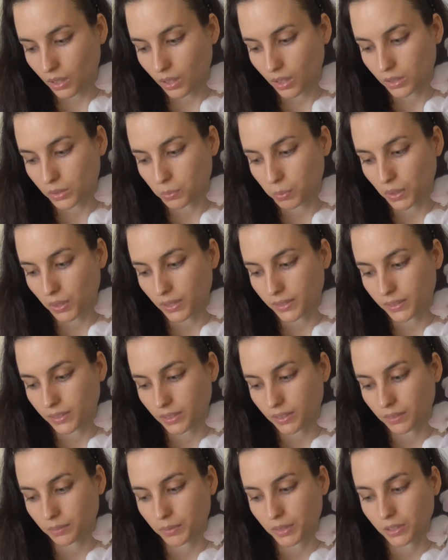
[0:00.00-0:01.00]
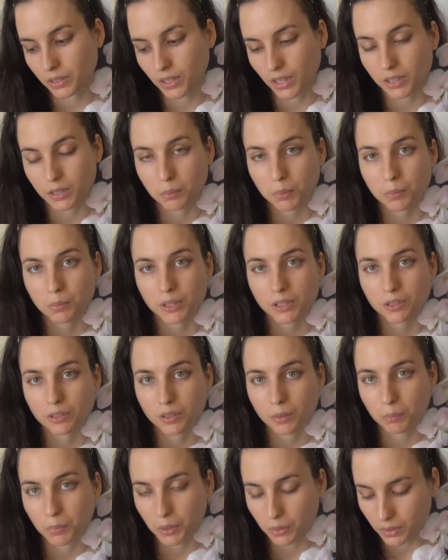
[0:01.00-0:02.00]
as well as the sizable
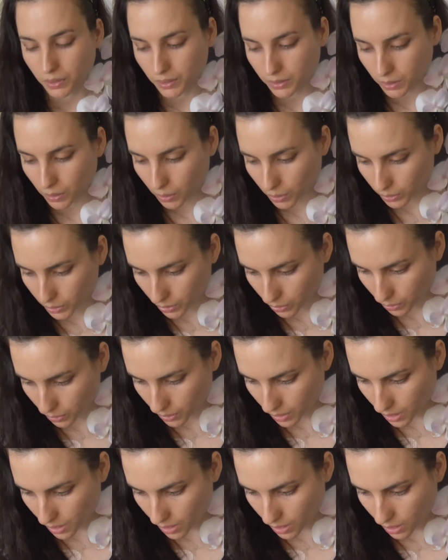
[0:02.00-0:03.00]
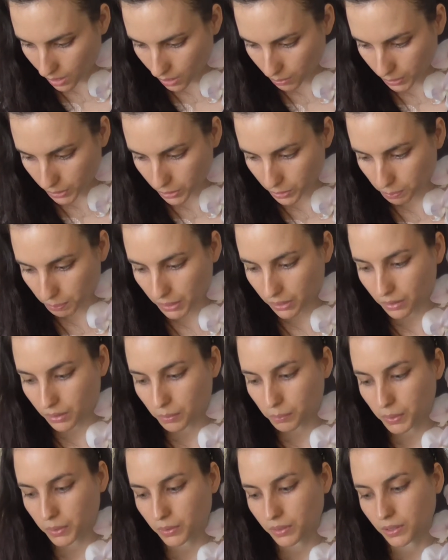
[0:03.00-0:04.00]
Russian communities, also Russian speaking
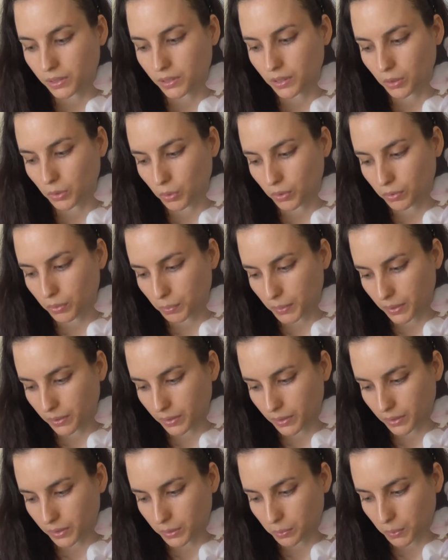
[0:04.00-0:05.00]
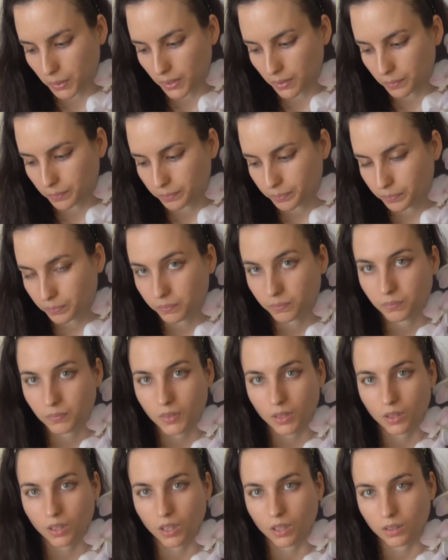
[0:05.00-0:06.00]
communities in North America as well,
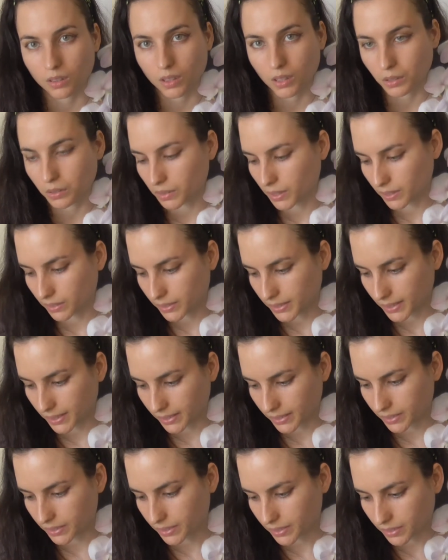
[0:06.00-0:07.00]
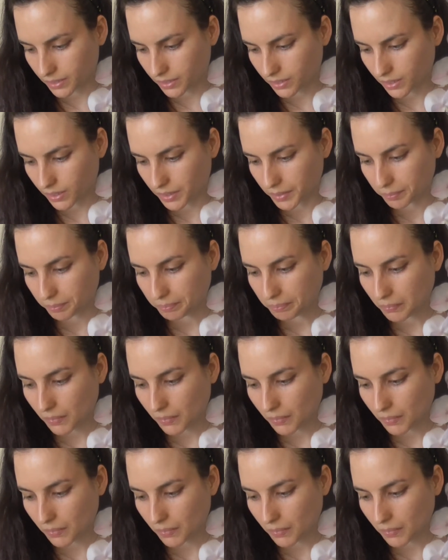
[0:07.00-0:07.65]
Canada, United States. You know.